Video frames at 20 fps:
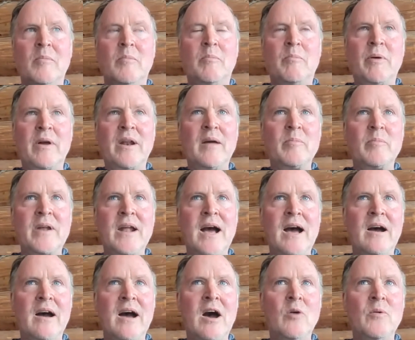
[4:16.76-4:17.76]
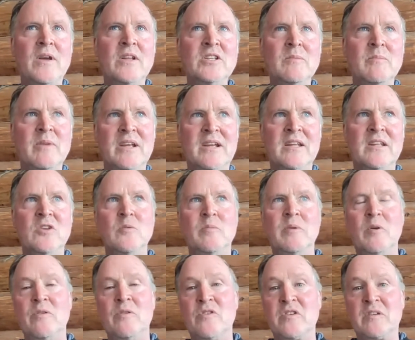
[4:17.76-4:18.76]
but how intimate can you
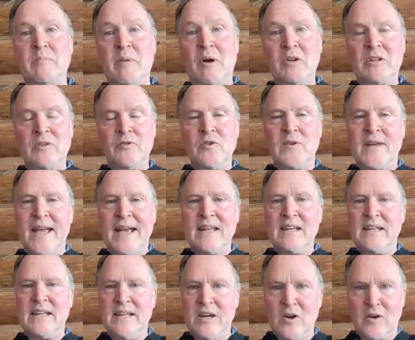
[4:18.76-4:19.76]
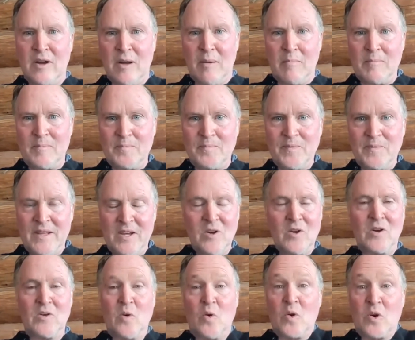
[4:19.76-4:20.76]
be with your spouse if you can't hear
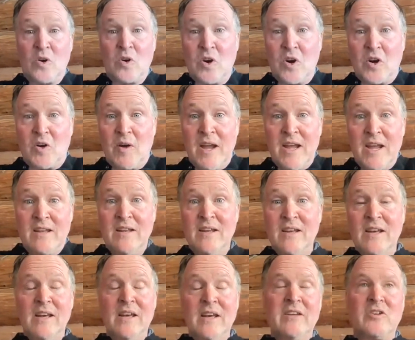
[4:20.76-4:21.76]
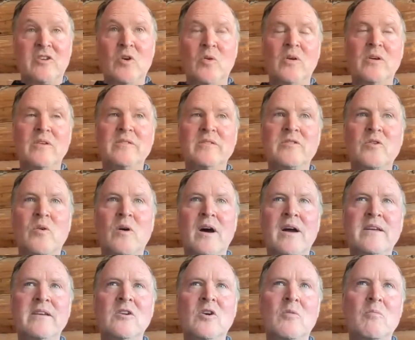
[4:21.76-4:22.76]
or her, right? So
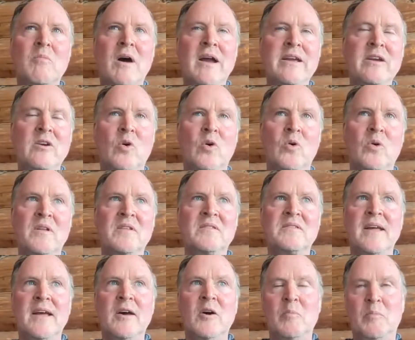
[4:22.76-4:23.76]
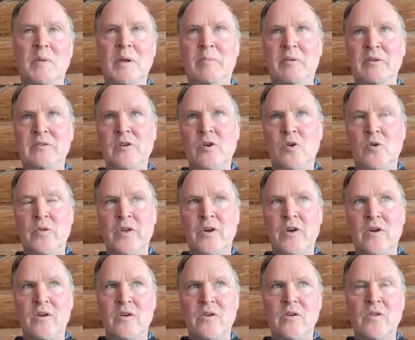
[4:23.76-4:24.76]
my goal is to help people know
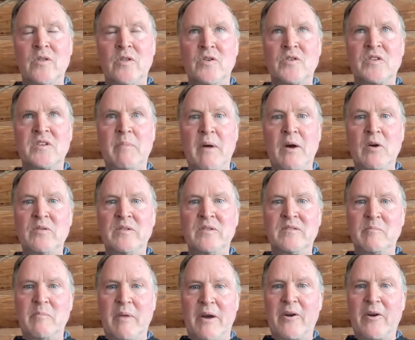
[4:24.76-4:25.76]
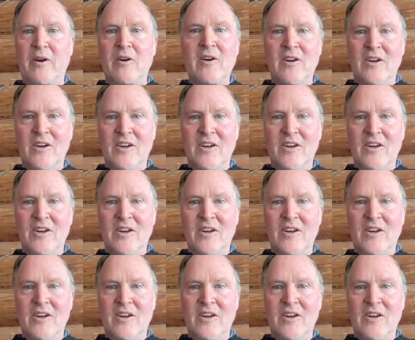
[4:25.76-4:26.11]
their spouse better.